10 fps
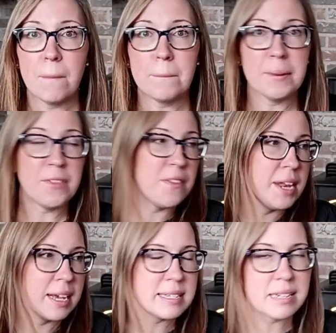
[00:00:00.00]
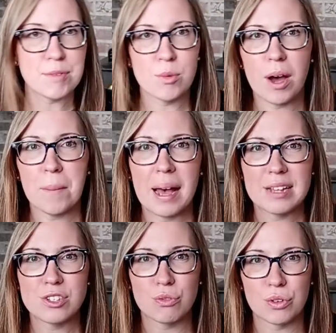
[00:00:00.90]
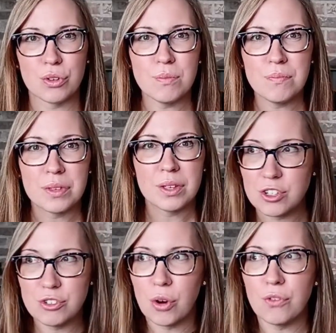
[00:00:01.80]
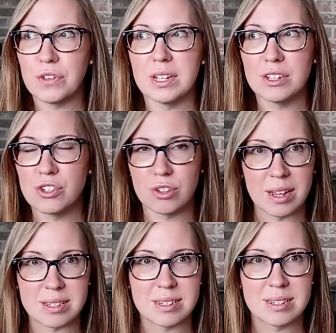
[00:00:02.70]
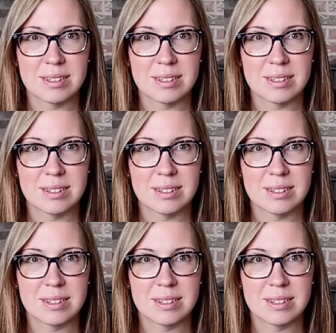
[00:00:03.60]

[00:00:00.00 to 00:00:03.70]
but then the next time you walk past the room, you don't feel as stressed.